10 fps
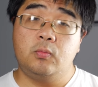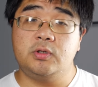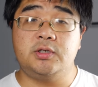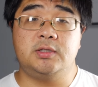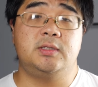
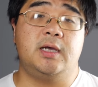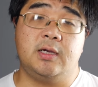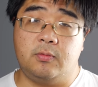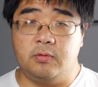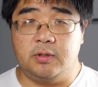which is
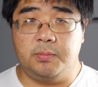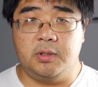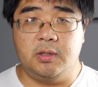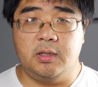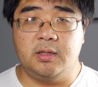not going to
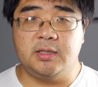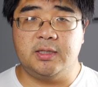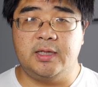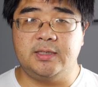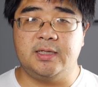be in
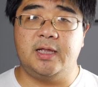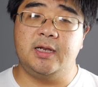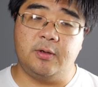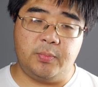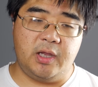this lens
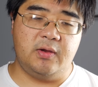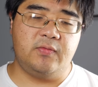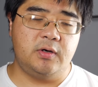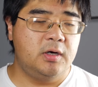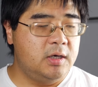lineup
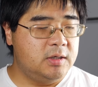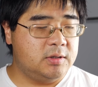ever,